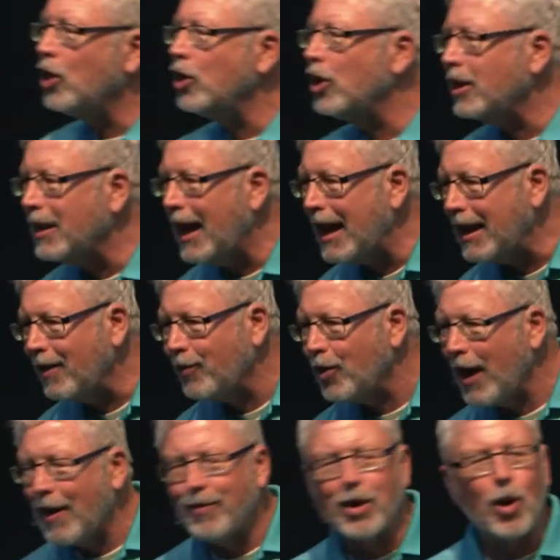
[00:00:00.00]
look like if you're
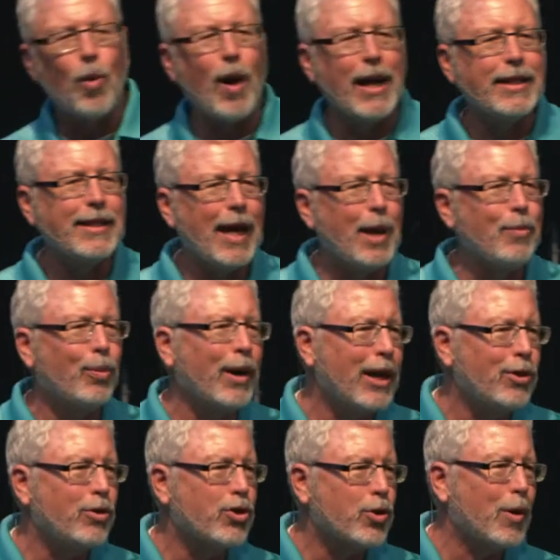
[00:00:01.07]
having a quiet time praying
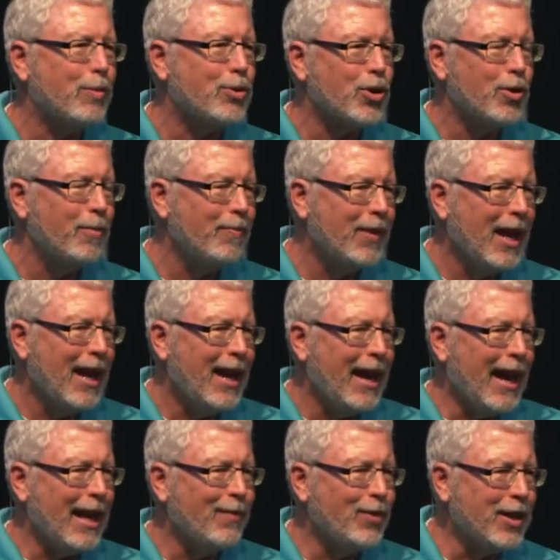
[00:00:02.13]
through Scripture.
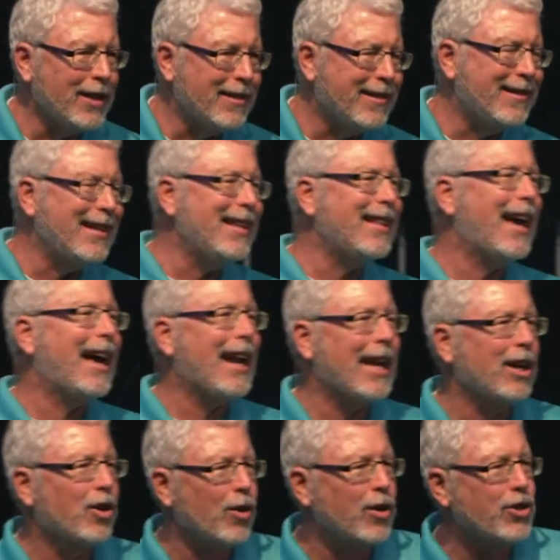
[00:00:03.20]
And if you didn't see that, I
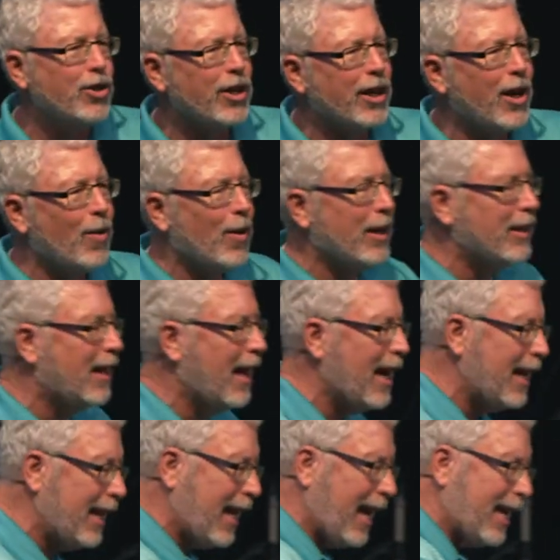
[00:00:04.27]
encourage you to go
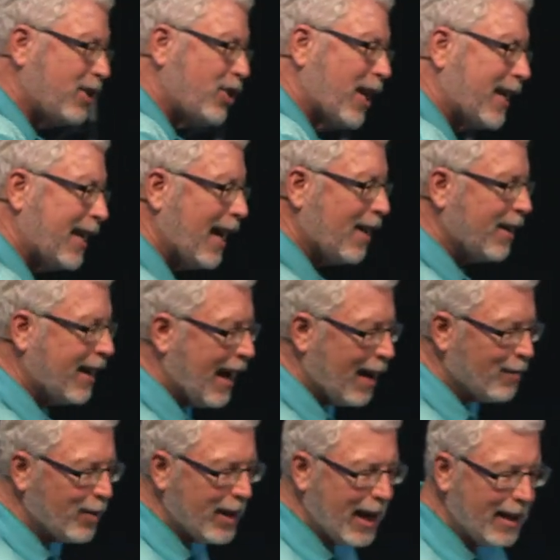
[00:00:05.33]
online and check it out at
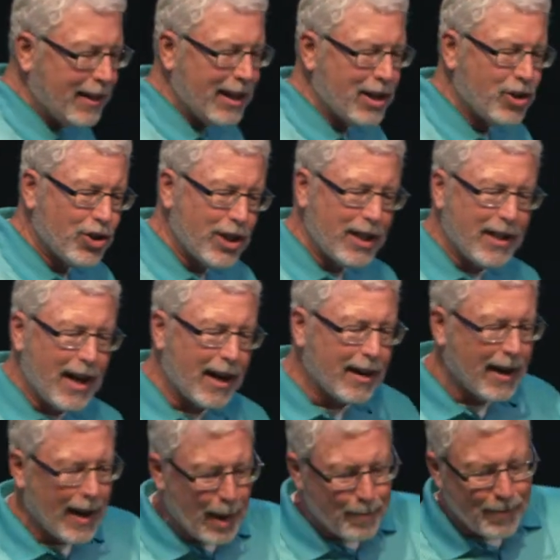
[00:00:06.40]

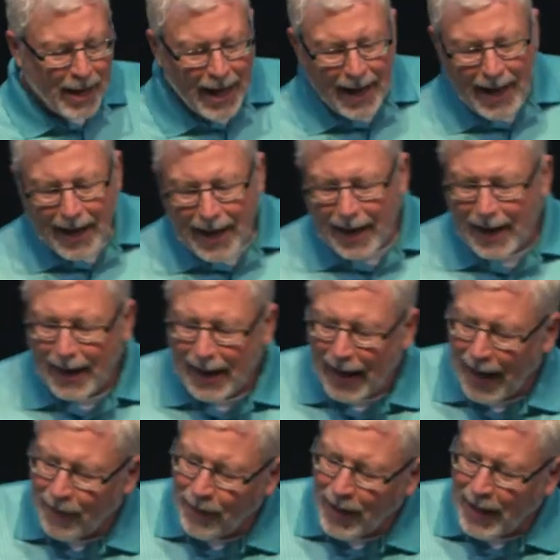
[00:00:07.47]
calvarylhc.com. Uh,
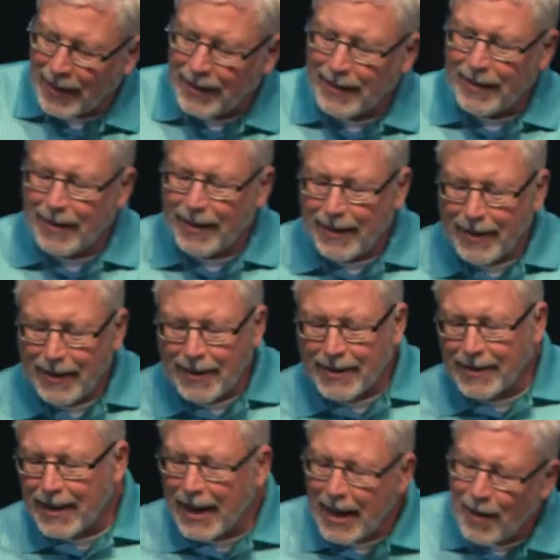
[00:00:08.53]
and then this
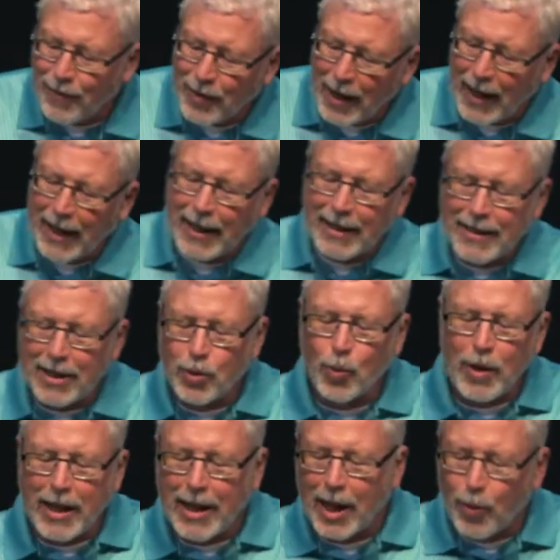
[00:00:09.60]
evening and this
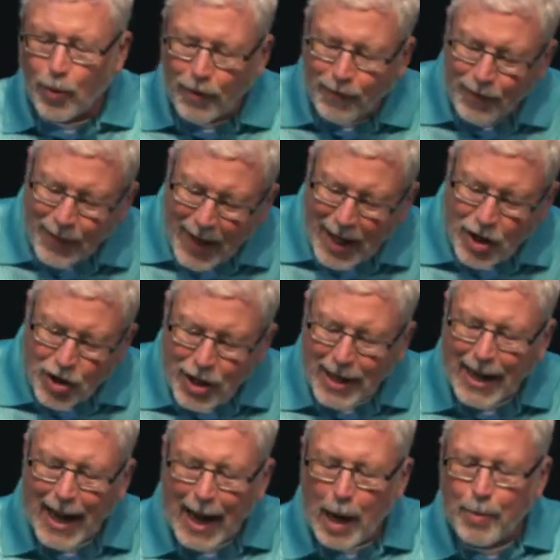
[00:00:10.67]
weekend, we're finishing
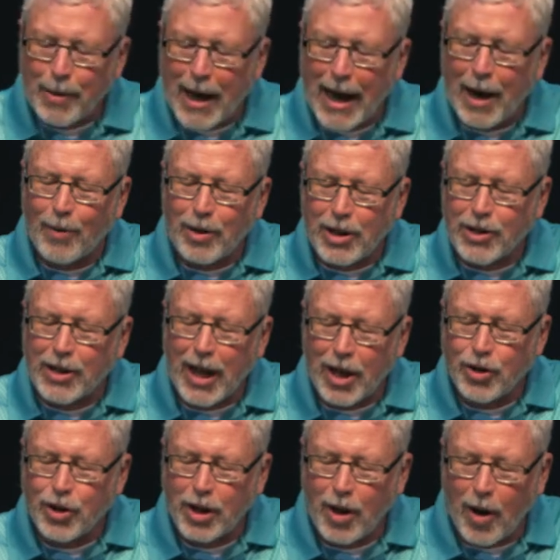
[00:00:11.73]
up our
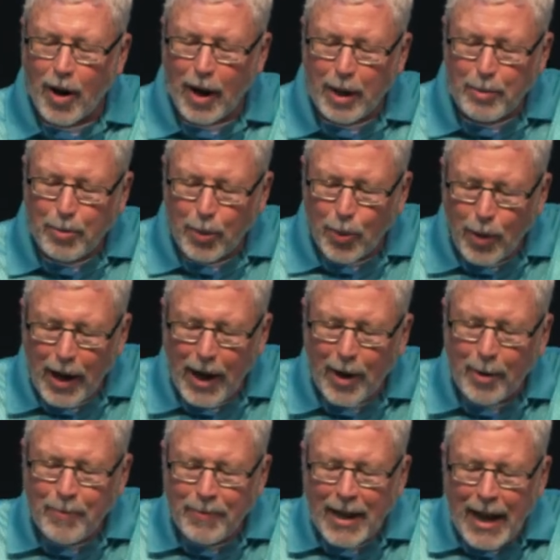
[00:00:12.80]
discussion on
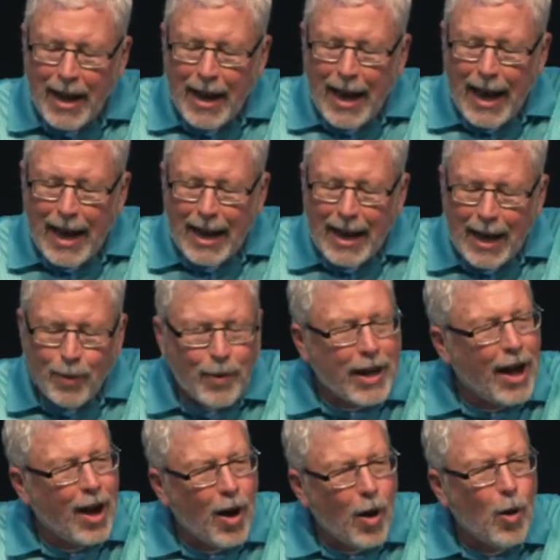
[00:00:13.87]
prayer. And, and we
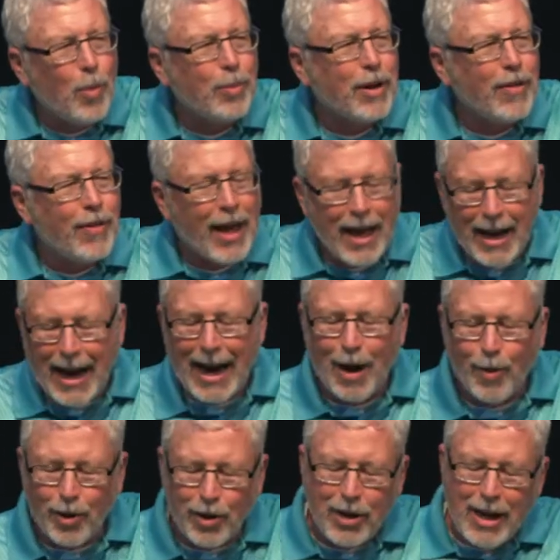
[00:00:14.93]
hope that
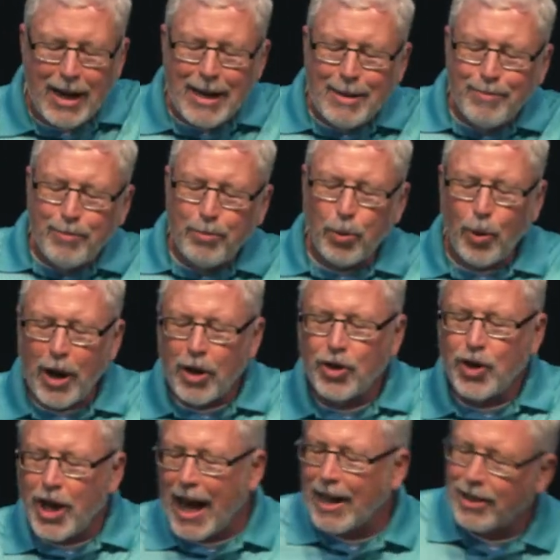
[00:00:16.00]
our prayer
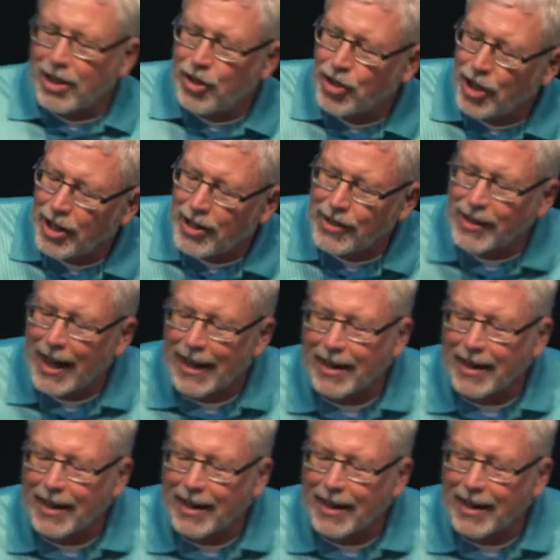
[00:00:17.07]
challenges and